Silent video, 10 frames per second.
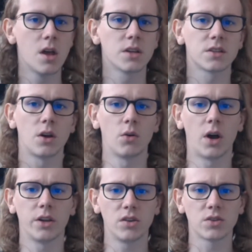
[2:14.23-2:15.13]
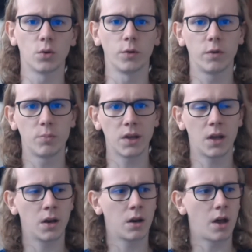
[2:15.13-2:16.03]
So I use
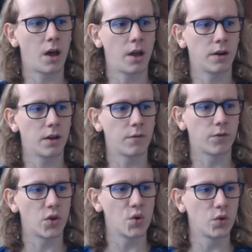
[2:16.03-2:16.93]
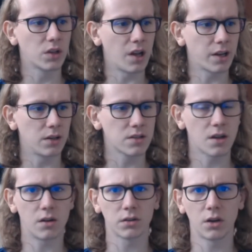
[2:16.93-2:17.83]
NordVPN, and if you would like a
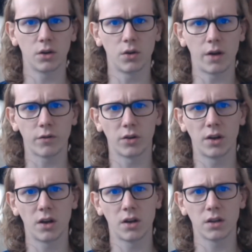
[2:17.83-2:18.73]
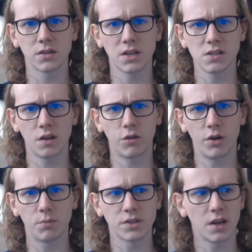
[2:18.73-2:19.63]
discount code, I've got a
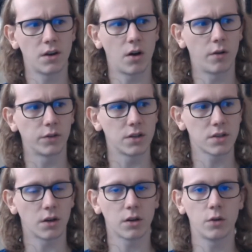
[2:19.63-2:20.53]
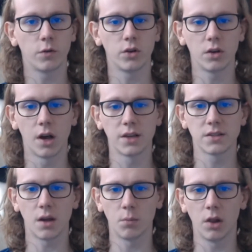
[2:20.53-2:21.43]
63% off discount code for you guys
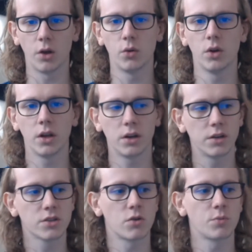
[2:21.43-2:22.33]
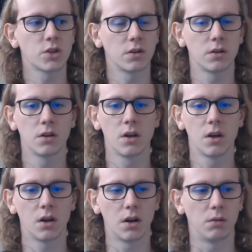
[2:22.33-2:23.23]
down below in the description.
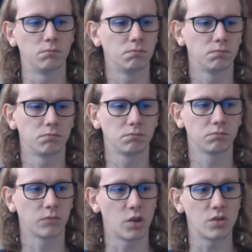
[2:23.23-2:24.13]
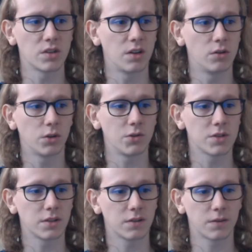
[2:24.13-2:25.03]
Use it, don't use
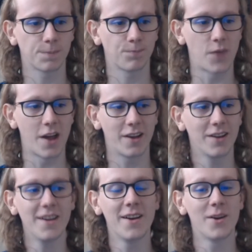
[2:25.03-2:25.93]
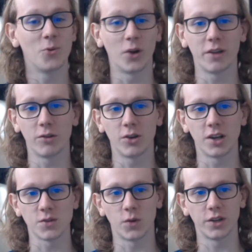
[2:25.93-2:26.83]
it, whatever you
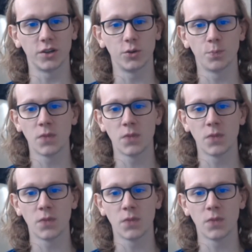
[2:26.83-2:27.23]
guys want to do.